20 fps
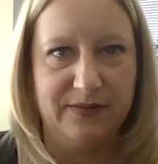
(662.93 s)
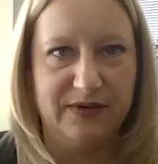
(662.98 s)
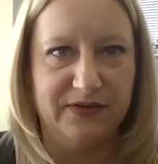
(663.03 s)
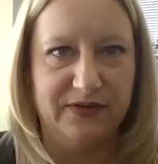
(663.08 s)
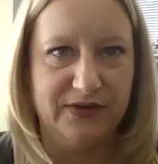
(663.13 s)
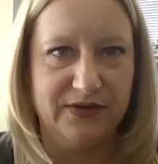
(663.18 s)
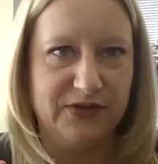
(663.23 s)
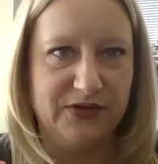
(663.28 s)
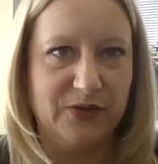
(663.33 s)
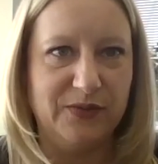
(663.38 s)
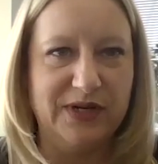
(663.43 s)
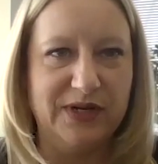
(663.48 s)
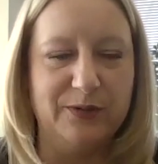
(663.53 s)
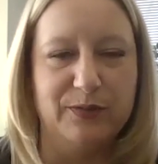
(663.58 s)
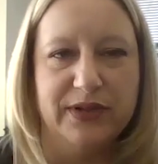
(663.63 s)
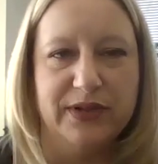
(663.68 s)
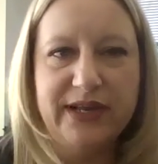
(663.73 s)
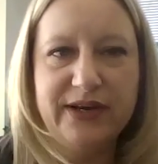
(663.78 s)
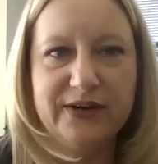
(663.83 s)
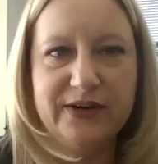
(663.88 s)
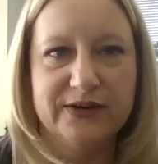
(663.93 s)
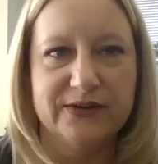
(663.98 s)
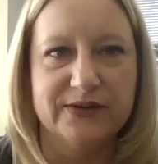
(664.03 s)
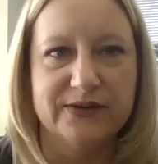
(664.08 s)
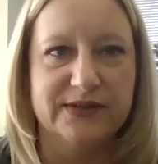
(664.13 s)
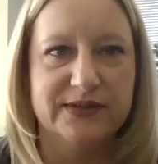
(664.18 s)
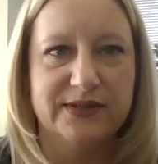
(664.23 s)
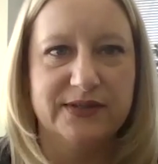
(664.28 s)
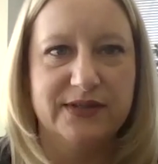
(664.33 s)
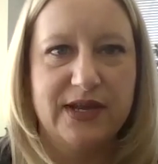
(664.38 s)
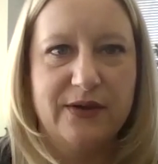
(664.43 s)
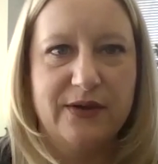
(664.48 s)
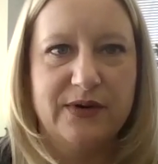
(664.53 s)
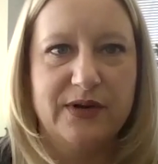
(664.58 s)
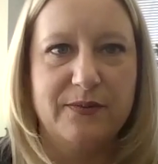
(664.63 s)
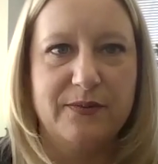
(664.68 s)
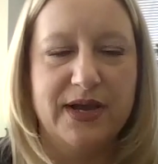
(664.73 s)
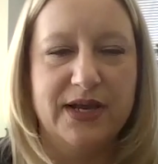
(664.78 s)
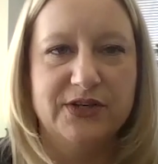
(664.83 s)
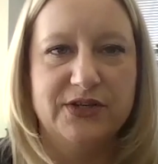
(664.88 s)
If there's so many players, I would
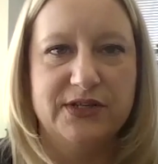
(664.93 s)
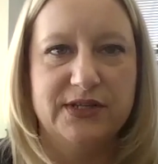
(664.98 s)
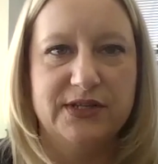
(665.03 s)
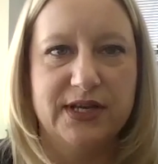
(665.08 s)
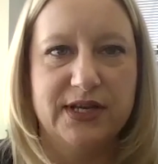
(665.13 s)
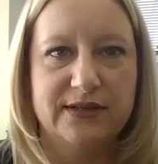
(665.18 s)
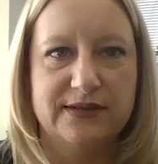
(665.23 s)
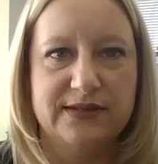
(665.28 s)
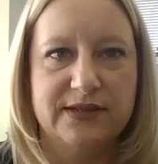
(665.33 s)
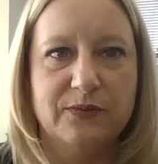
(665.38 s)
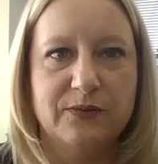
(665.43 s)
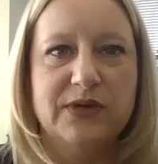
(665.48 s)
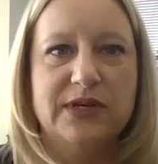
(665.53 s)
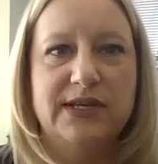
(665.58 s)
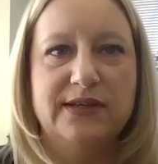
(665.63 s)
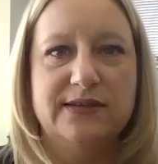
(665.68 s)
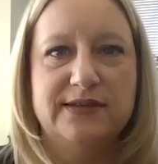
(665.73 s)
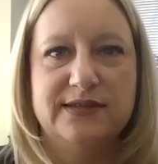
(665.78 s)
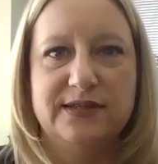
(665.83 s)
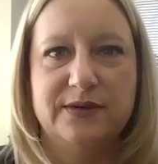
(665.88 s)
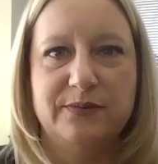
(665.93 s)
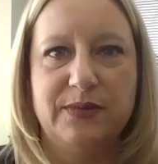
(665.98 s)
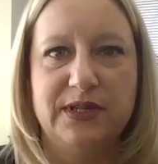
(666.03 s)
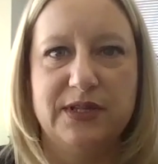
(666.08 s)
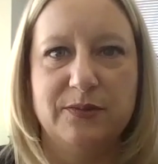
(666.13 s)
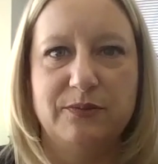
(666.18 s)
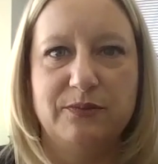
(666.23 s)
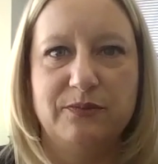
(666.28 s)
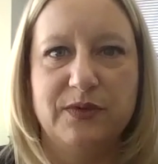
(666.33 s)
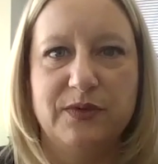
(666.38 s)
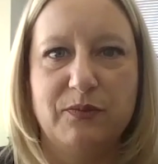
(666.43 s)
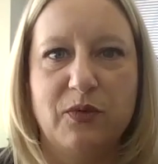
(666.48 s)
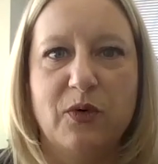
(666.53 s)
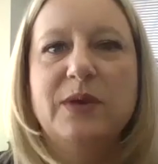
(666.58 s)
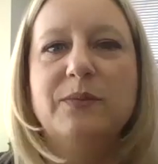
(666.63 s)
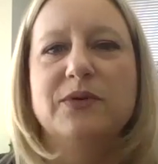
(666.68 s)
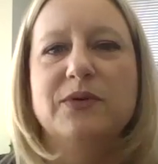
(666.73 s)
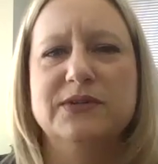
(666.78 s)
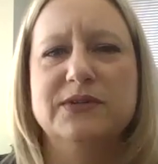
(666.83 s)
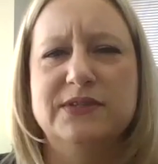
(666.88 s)
imagine that someone needs to be the
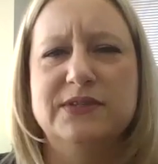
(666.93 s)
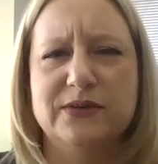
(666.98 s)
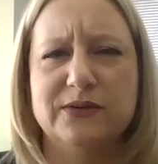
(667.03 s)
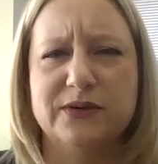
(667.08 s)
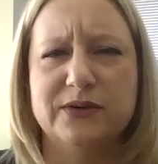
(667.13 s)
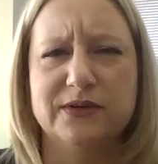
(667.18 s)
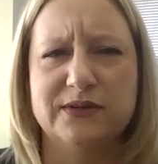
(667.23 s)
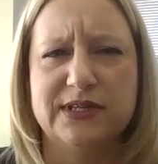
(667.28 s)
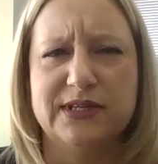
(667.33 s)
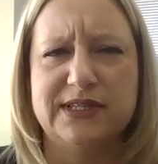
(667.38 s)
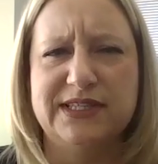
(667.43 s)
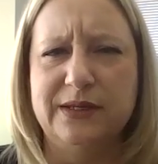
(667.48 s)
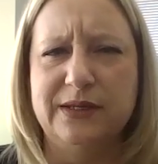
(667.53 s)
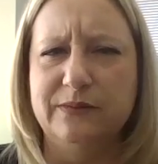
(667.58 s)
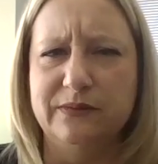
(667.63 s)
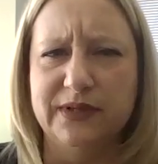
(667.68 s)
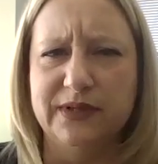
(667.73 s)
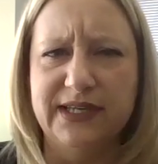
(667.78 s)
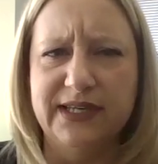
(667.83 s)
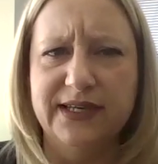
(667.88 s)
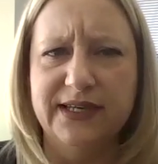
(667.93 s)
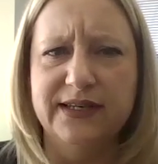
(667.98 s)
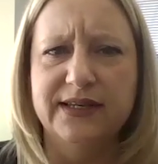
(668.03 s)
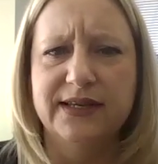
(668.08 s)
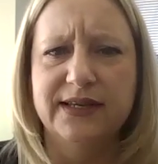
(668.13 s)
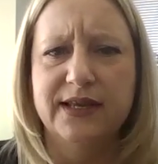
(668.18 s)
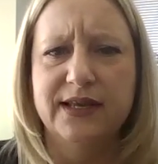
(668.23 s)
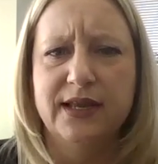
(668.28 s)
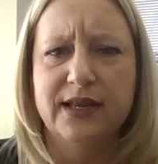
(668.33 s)
point person or the team lead